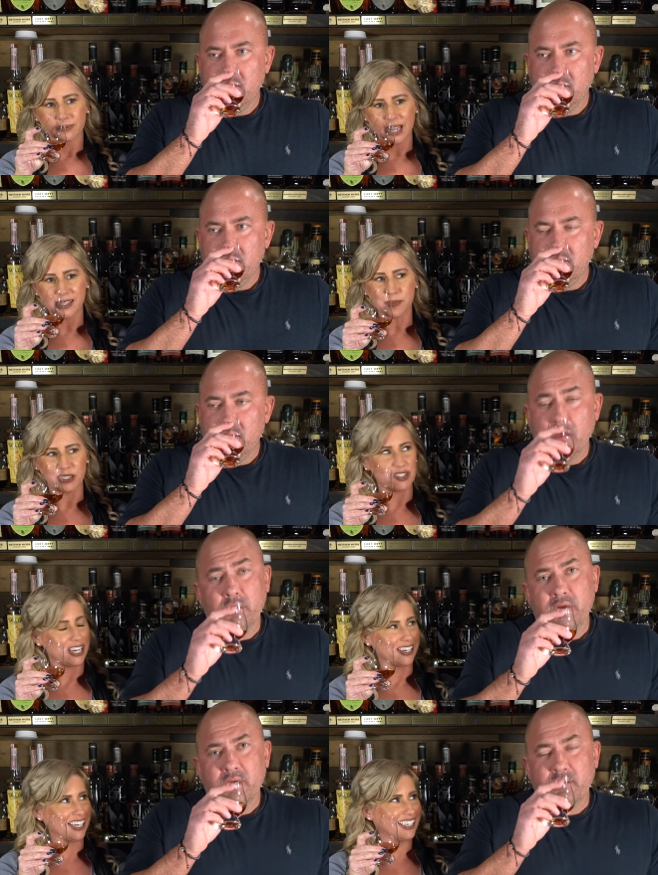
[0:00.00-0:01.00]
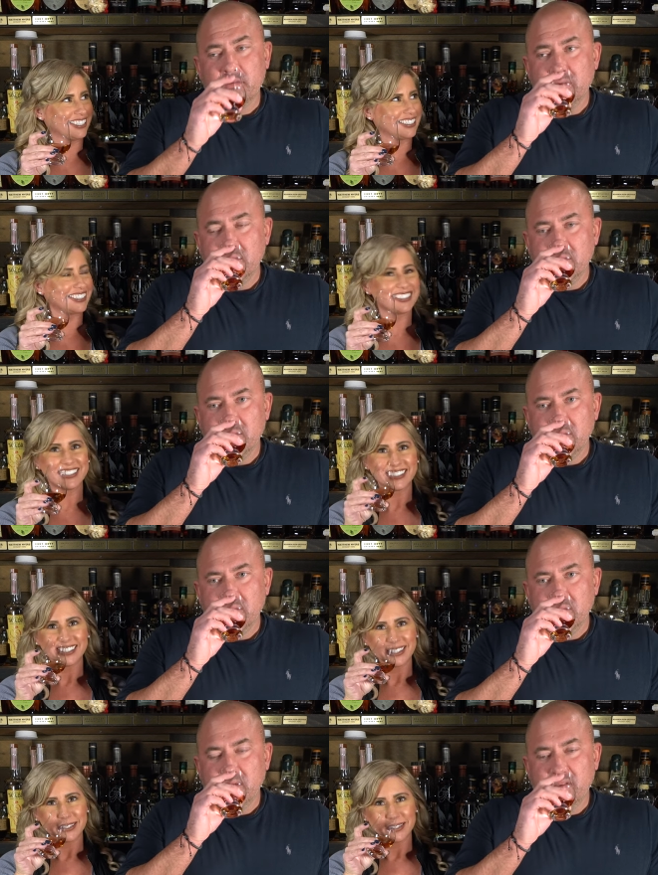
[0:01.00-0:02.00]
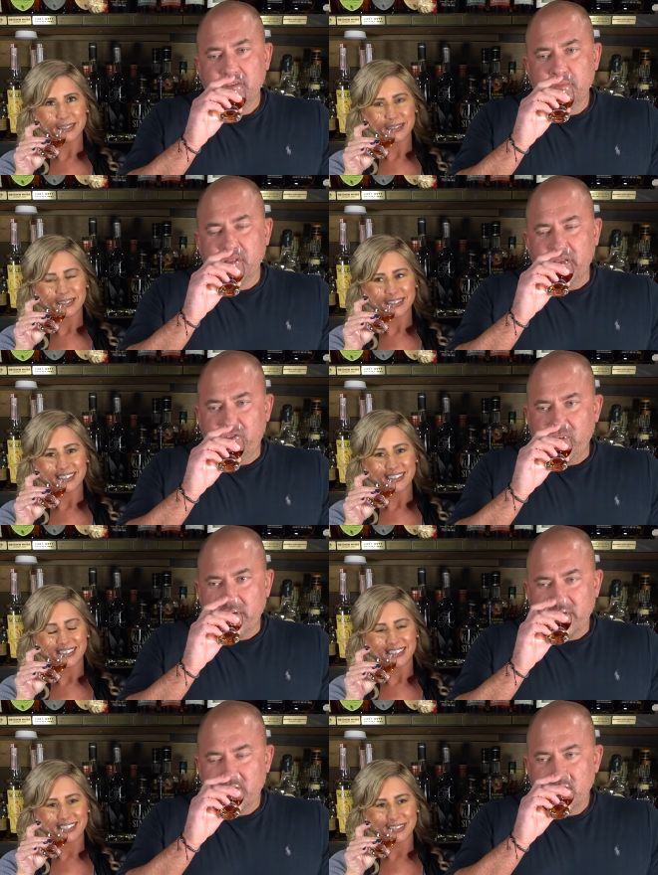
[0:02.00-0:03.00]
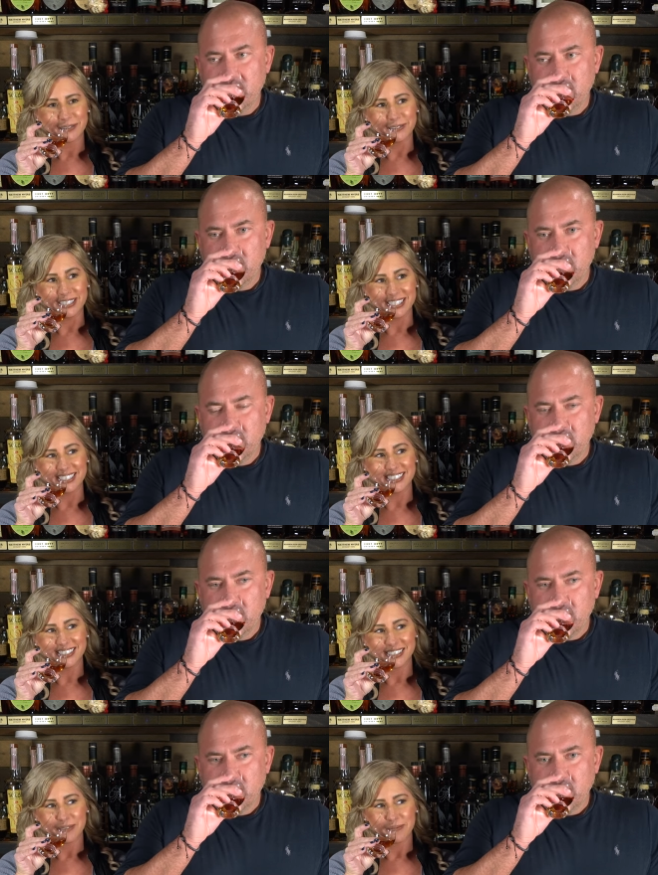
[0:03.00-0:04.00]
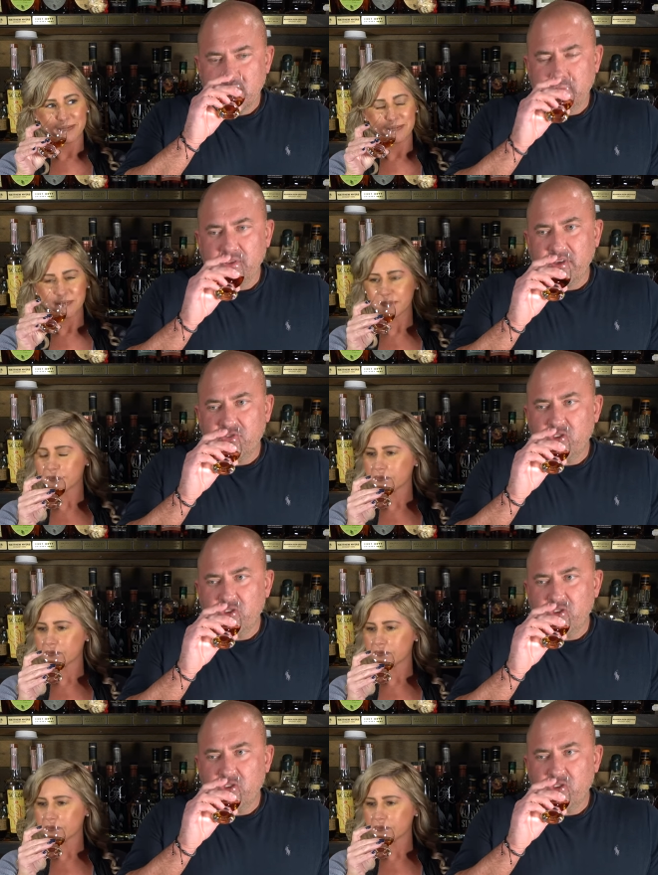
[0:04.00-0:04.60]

Speaker 1: I smell cherry. Oh, yeah.
Speaker 2: It does smell like cherries.
Speaker 1: Really?
Speaker 2: It smells like